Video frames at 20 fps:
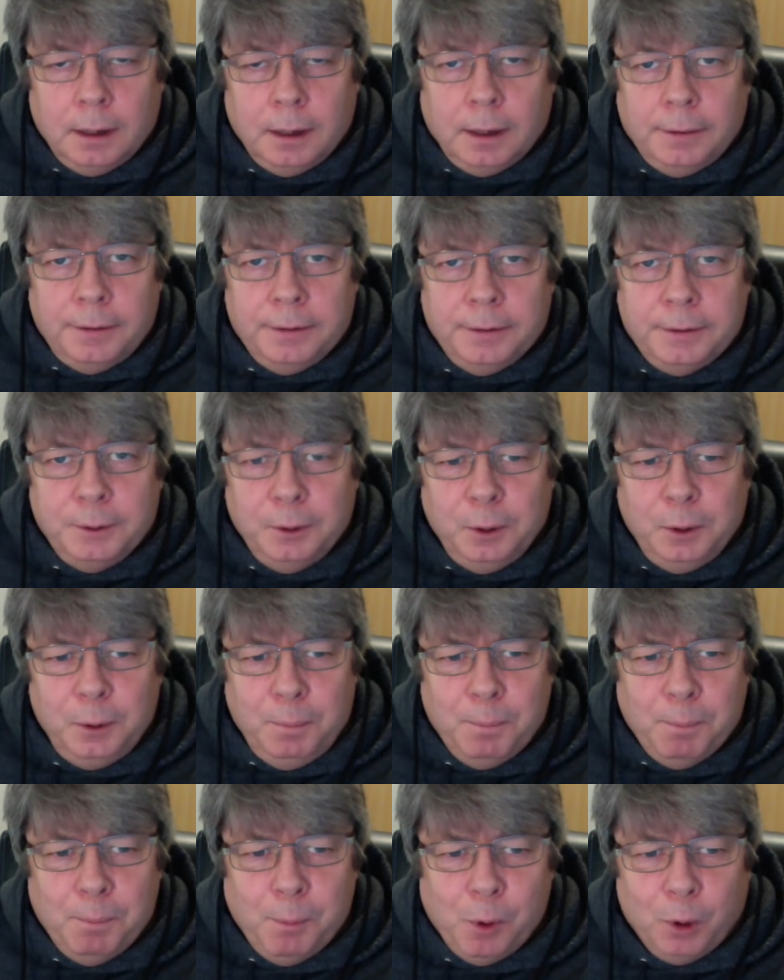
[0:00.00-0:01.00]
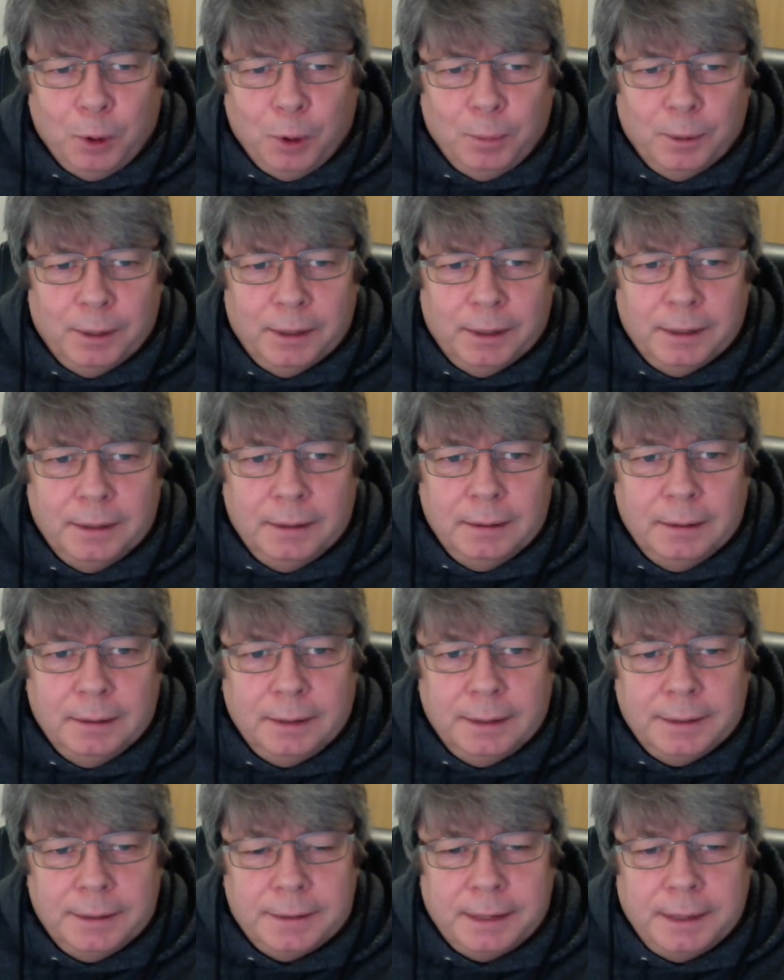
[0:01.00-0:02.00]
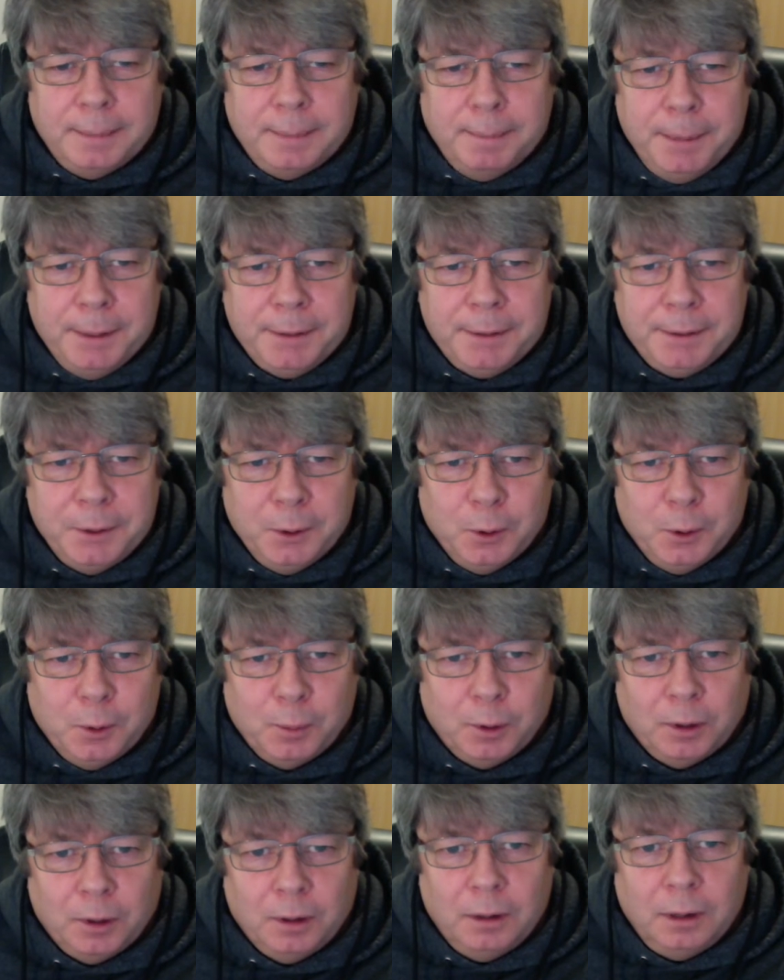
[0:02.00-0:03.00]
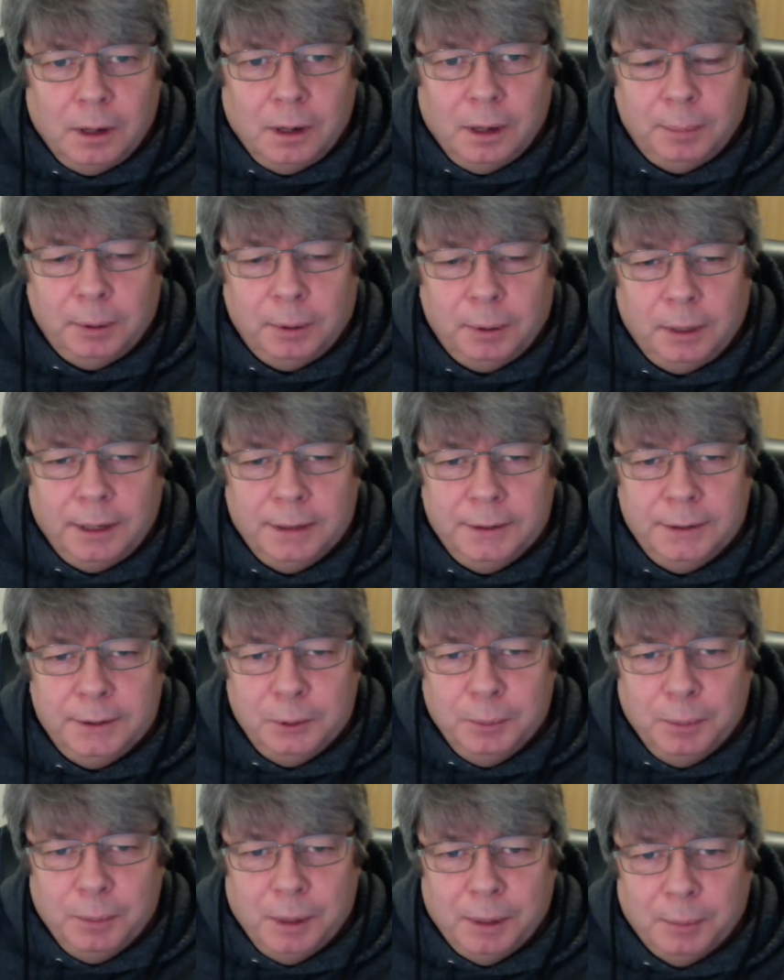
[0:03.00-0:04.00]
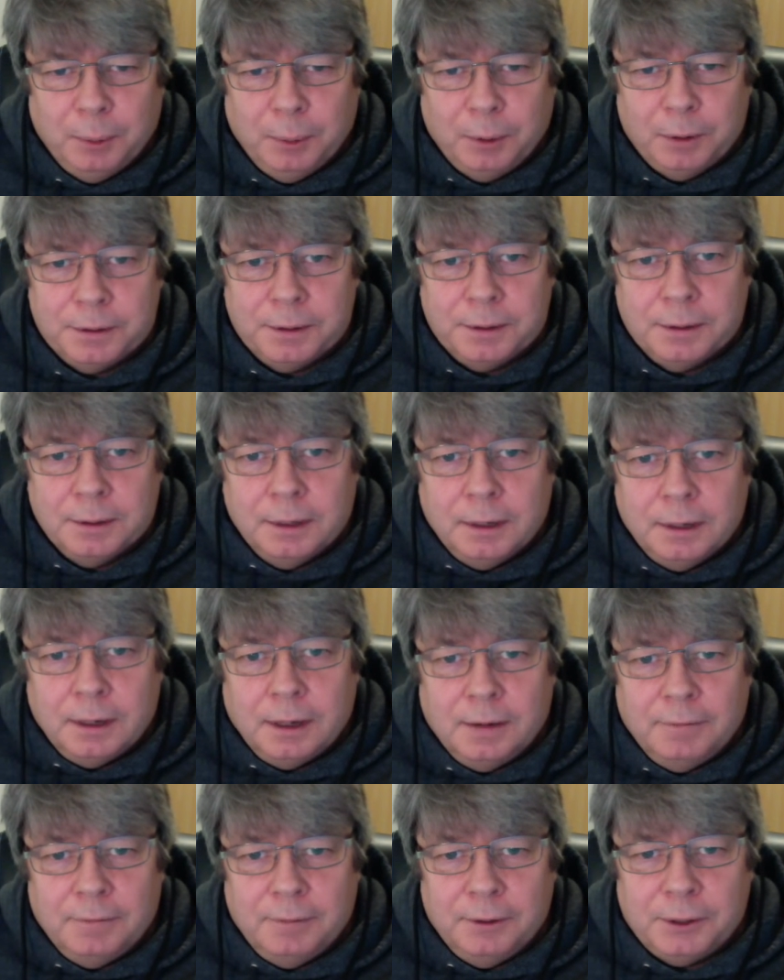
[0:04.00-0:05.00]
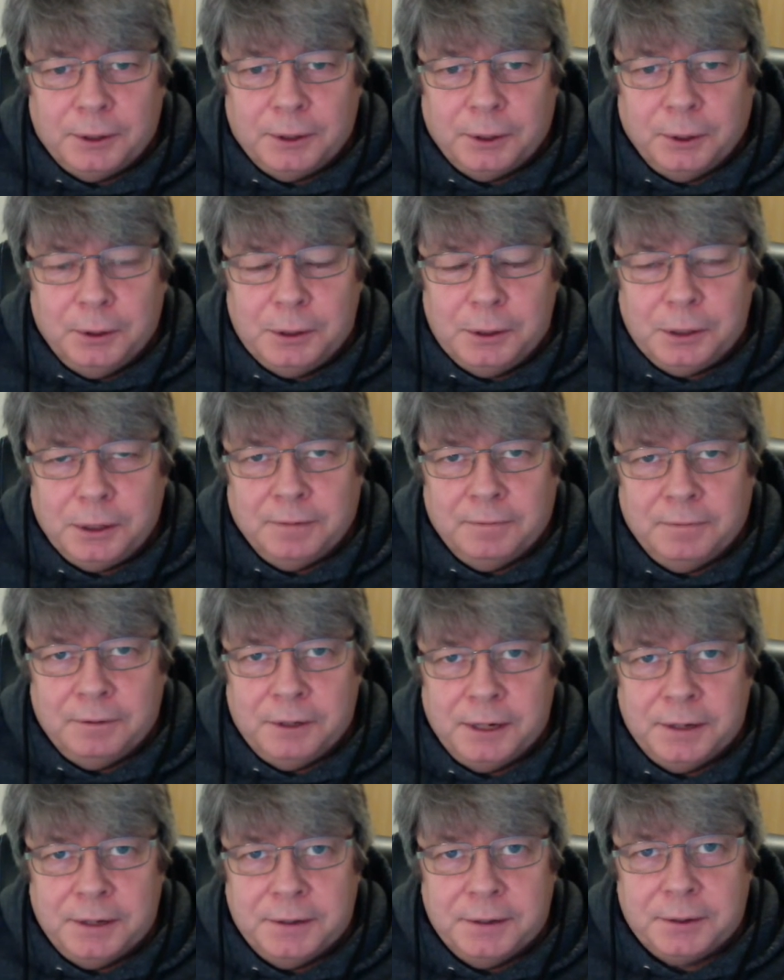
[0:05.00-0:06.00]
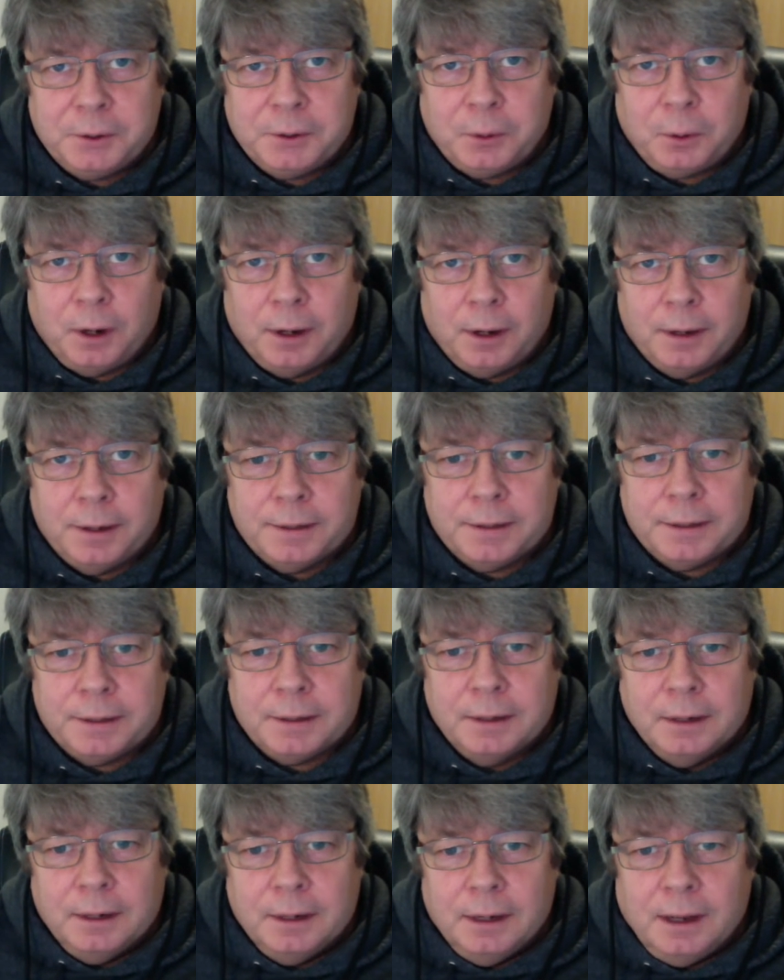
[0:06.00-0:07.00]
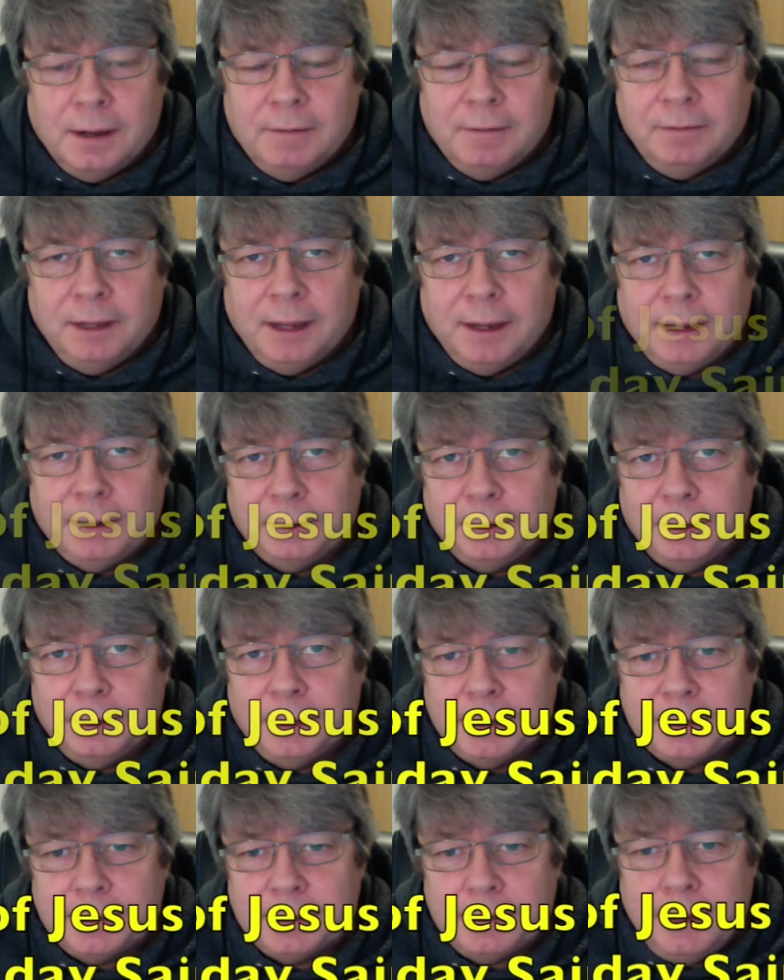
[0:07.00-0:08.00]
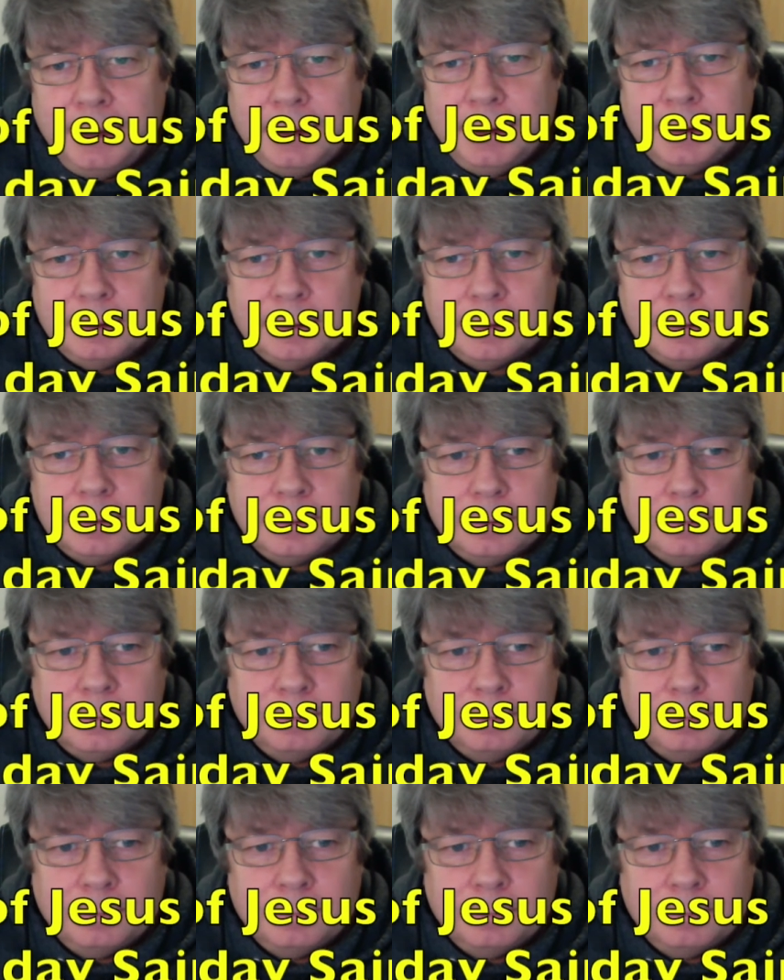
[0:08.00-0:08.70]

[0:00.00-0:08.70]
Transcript: The term Mormon is a misnomer applied to members of the Church of Jesus Christ of Latter-day Saints.